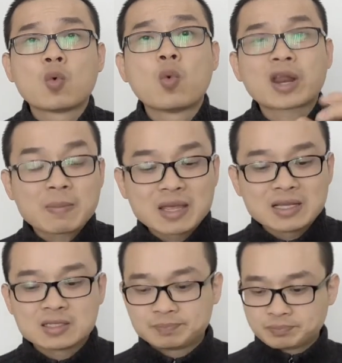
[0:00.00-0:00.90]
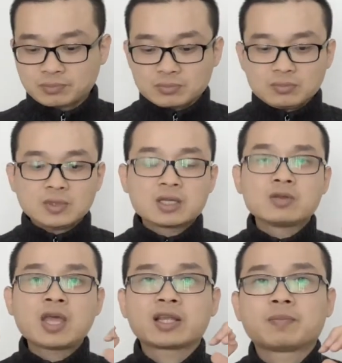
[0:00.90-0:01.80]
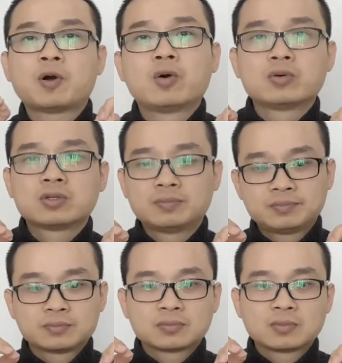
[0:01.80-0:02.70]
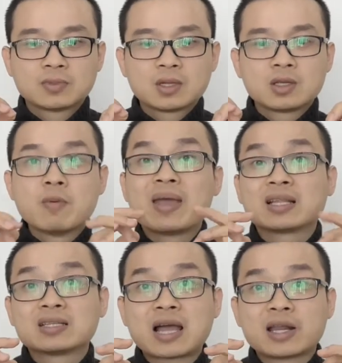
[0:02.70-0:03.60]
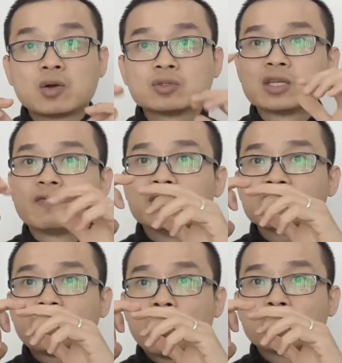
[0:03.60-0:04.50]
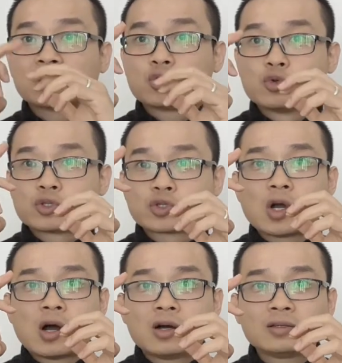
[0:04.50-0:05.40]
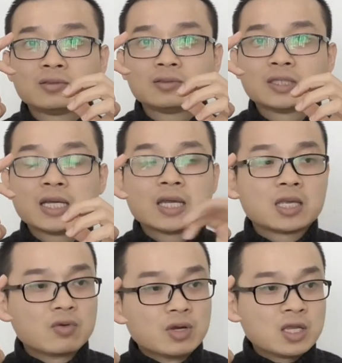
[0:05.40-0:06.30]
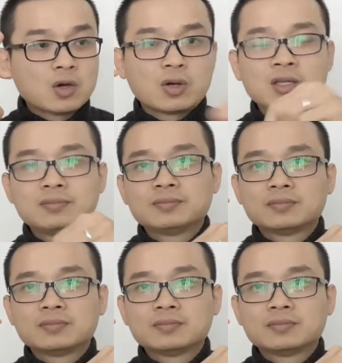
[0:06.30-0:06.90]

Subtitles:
What I mean is, you take the pose, you make the diagnose. If this pose is too strong, you needle it.